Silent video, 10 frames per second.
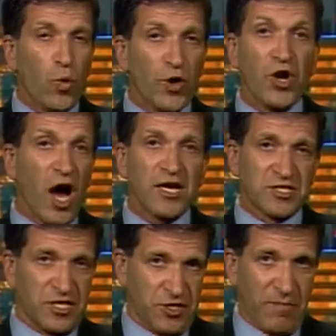We're not
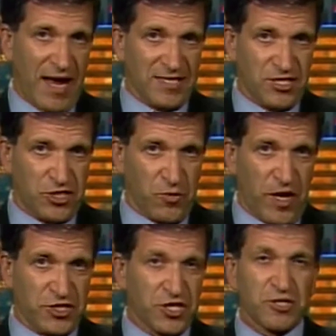in such a bad
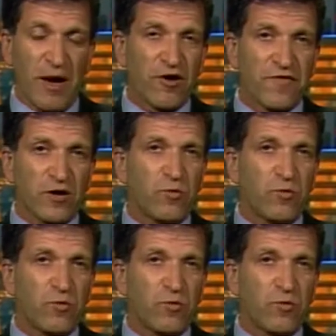situation. As a matter of